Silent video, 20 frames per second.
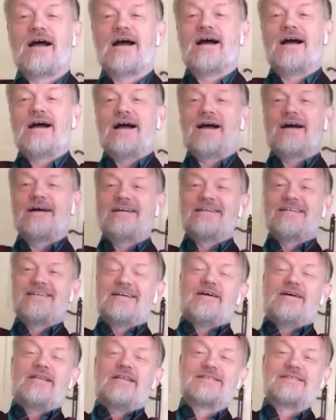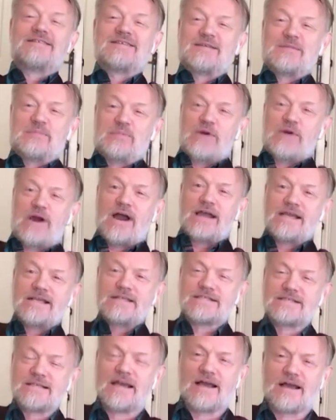Uh, that's a
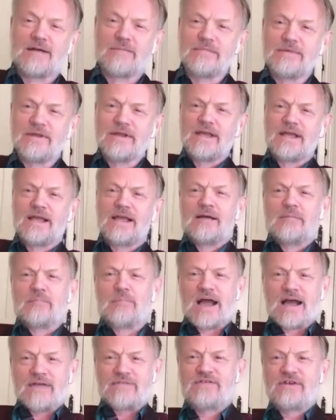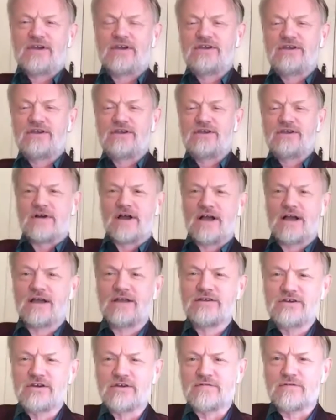surprise. Um, BAFTA, you've,
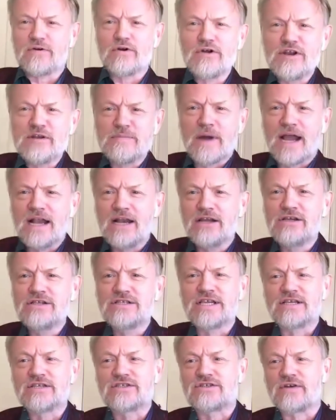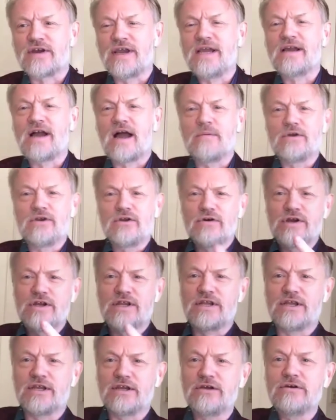uh, you've ruined my losing streak. I'm
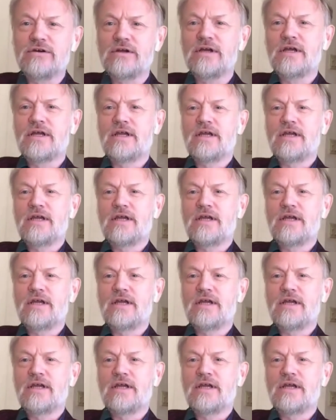annoyed at you.